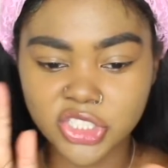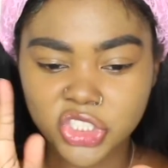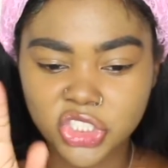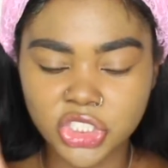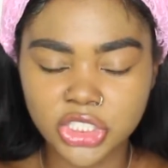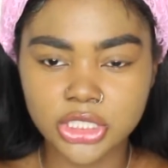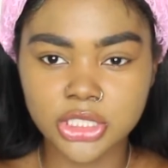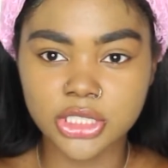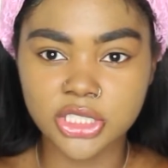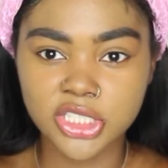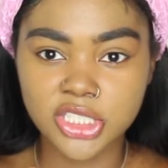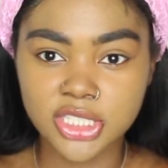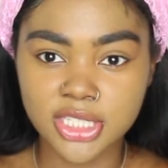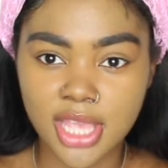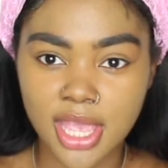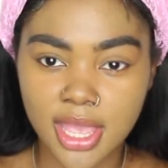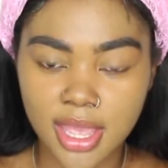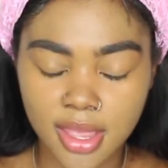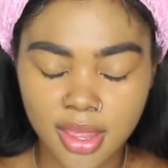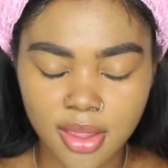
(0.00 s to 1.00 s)
just
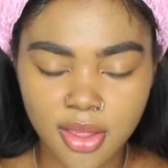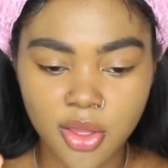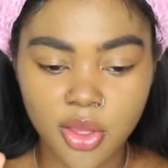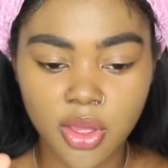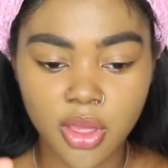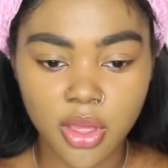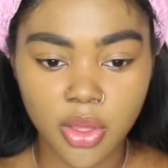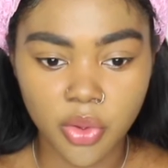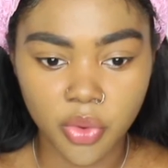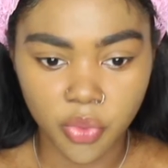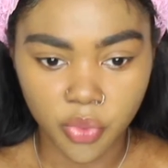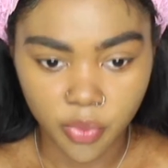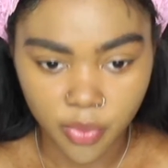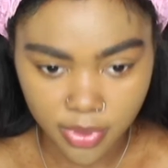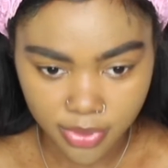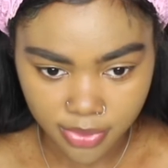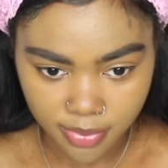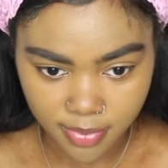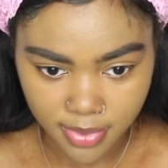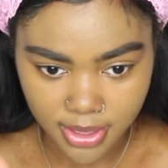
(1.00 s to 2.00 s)
stay
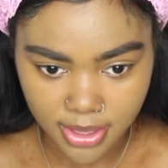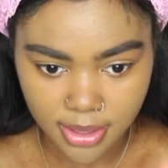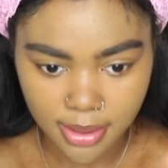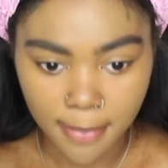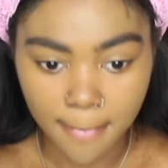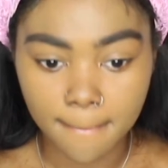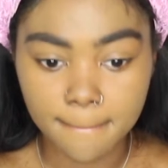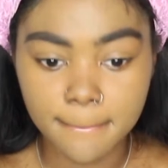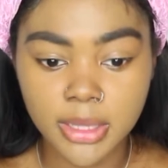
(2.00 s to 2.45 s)
with me.